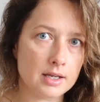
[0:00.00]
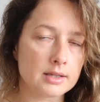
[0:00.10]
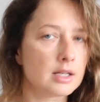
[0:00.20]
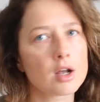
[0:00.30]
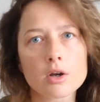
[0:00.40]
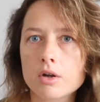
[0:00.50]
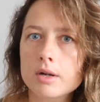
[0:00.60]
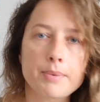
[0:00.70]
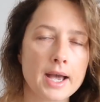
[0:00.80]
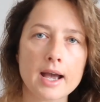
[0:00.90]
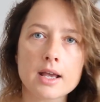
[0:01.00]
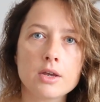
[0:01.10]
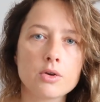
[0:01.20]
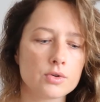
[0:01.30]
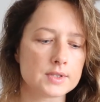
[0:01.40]
they're not gonna pay
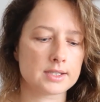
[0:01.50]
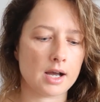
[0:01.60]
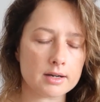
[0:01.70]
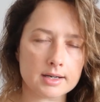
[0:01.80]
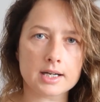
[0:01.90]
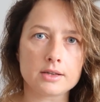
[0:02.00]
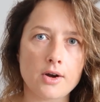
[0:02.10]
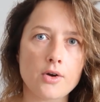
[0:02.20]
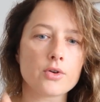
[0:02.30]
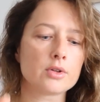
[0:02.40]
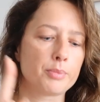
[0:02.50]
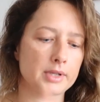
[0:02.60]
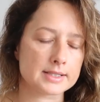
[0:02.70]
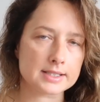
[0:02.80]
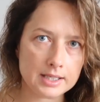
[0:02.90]
you Saturday load plus